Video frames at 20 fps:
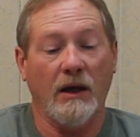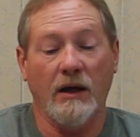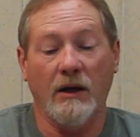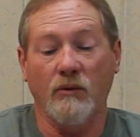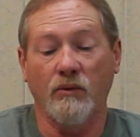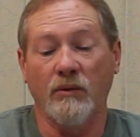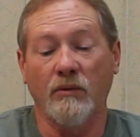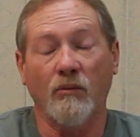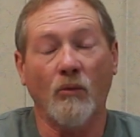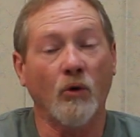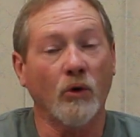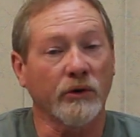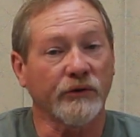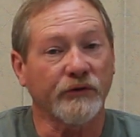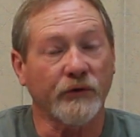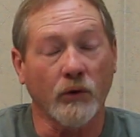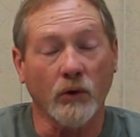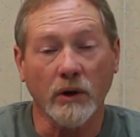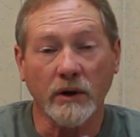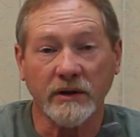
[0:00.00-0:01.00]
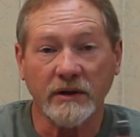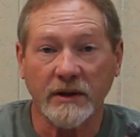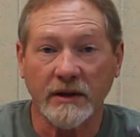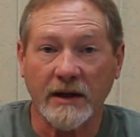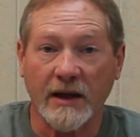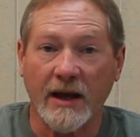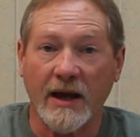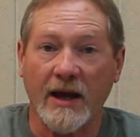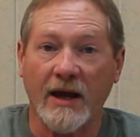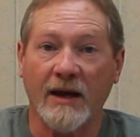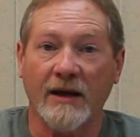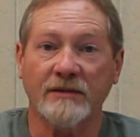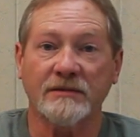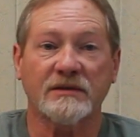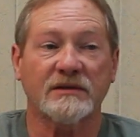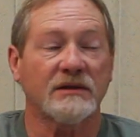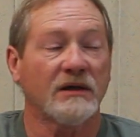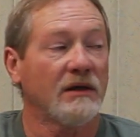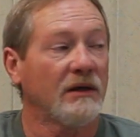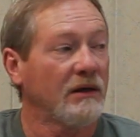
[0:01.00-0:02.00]
The more torque that it
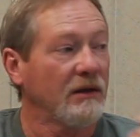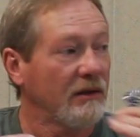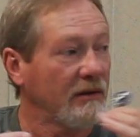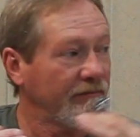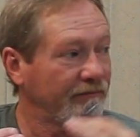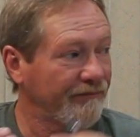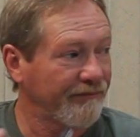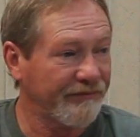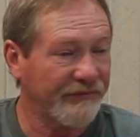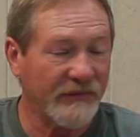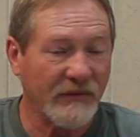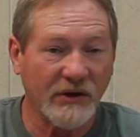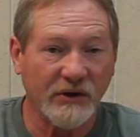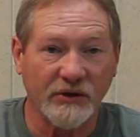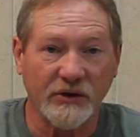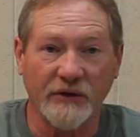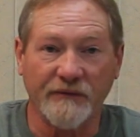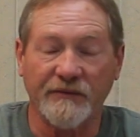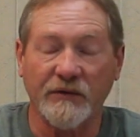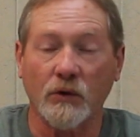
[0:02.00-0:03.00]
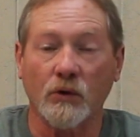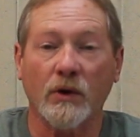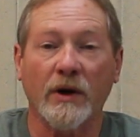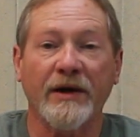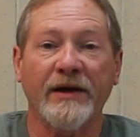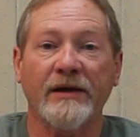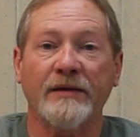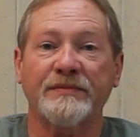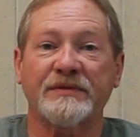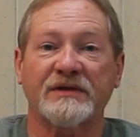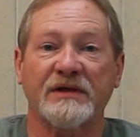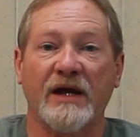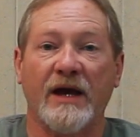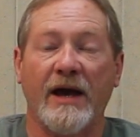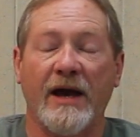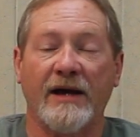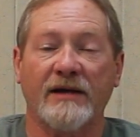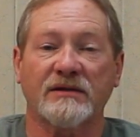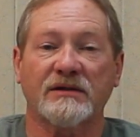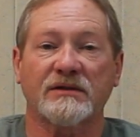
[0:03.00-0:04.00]
has, the fewer amps it
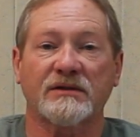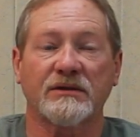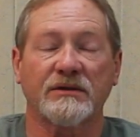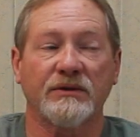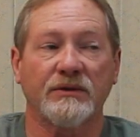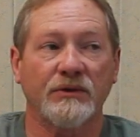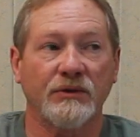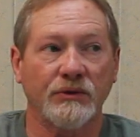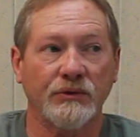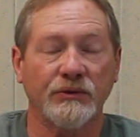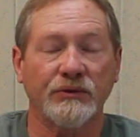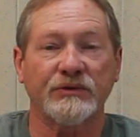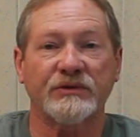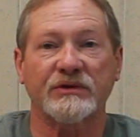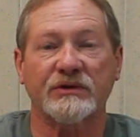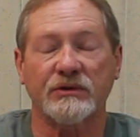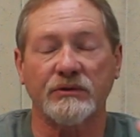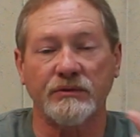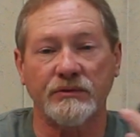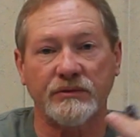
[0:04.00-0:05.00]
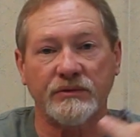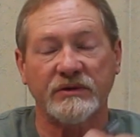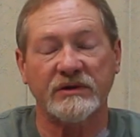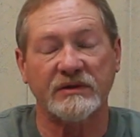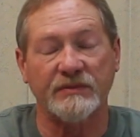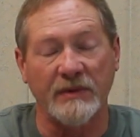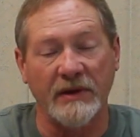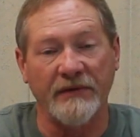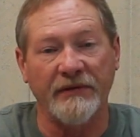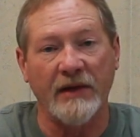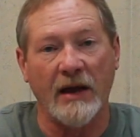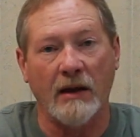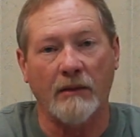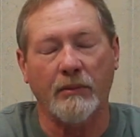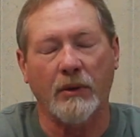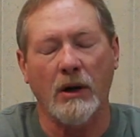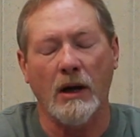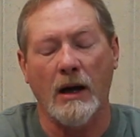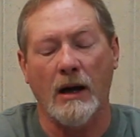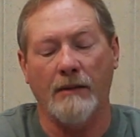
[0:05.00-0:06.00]
has to use to spin that
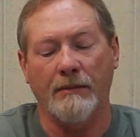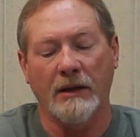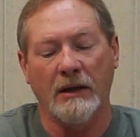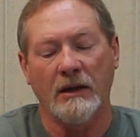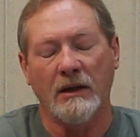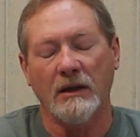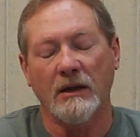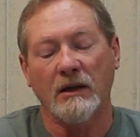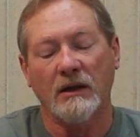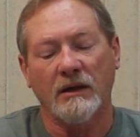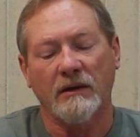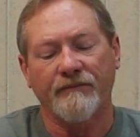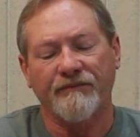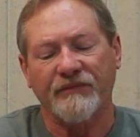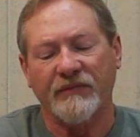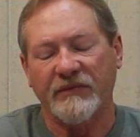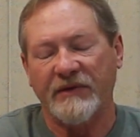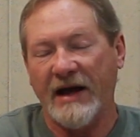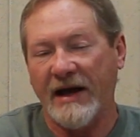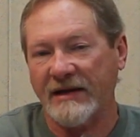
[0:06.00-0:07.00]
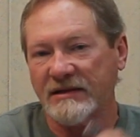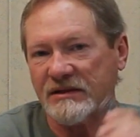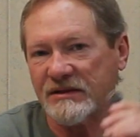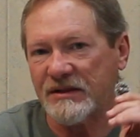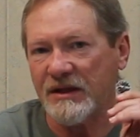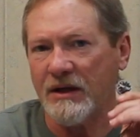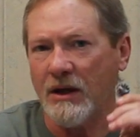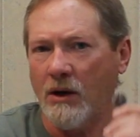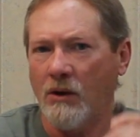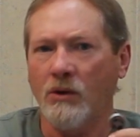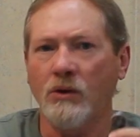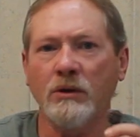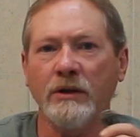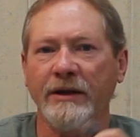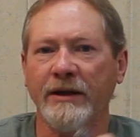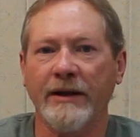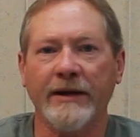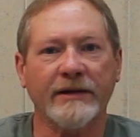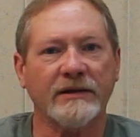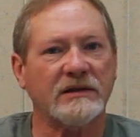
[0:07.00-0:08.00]
prop. That's the
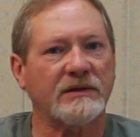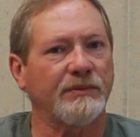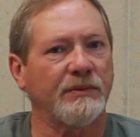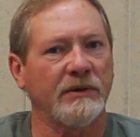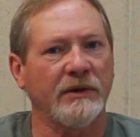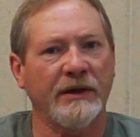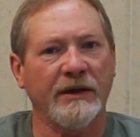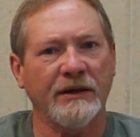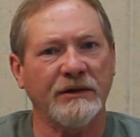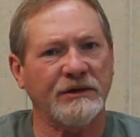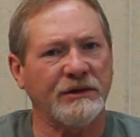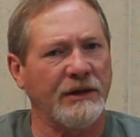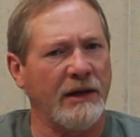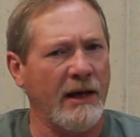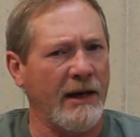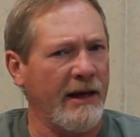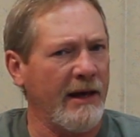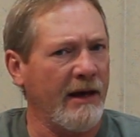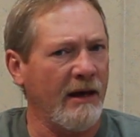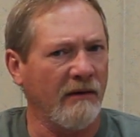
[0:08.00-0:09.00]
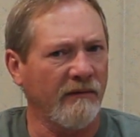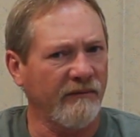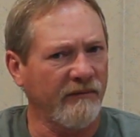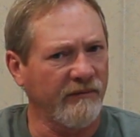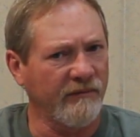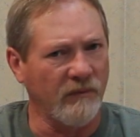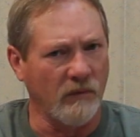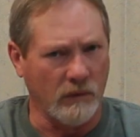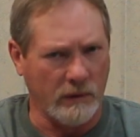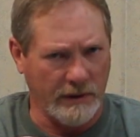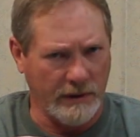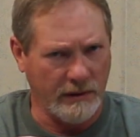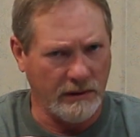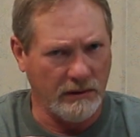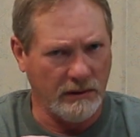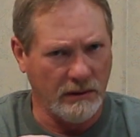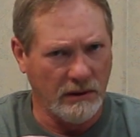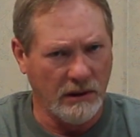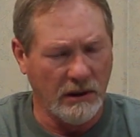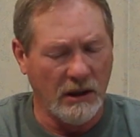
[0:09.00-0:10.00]
only explanation I have for it,
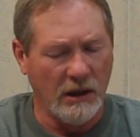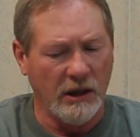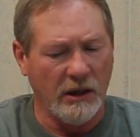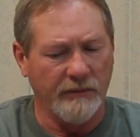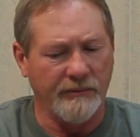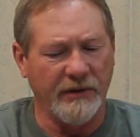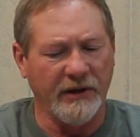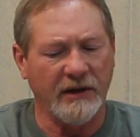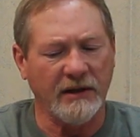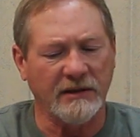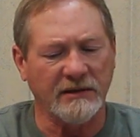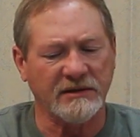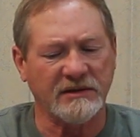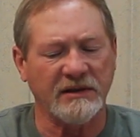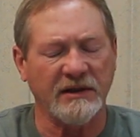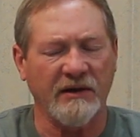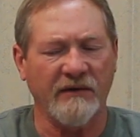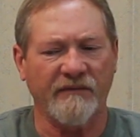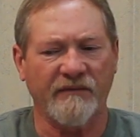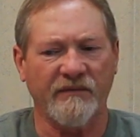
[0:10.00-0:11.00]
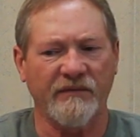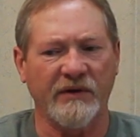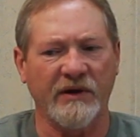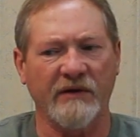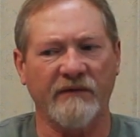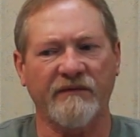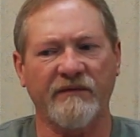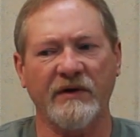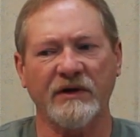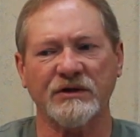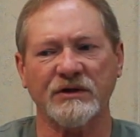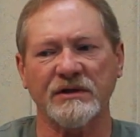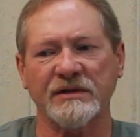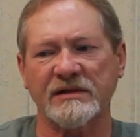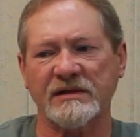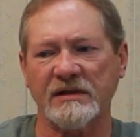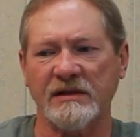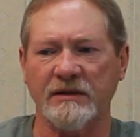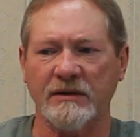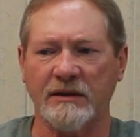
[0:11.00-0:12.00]
because the, the
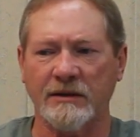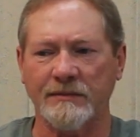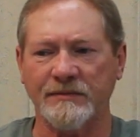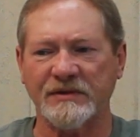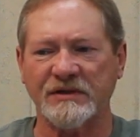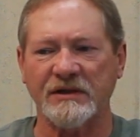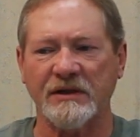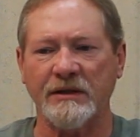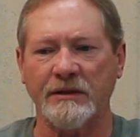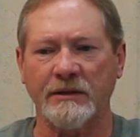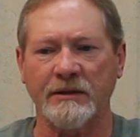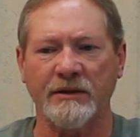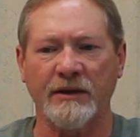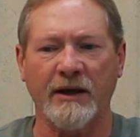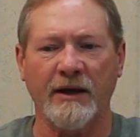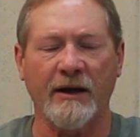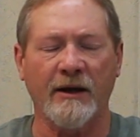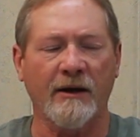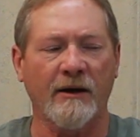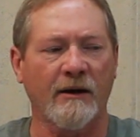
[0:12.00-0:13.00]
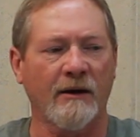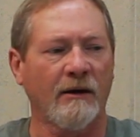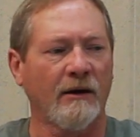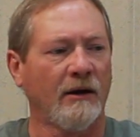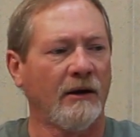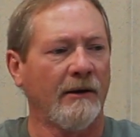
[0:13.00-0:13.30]
efficiency that I'm seeing in the air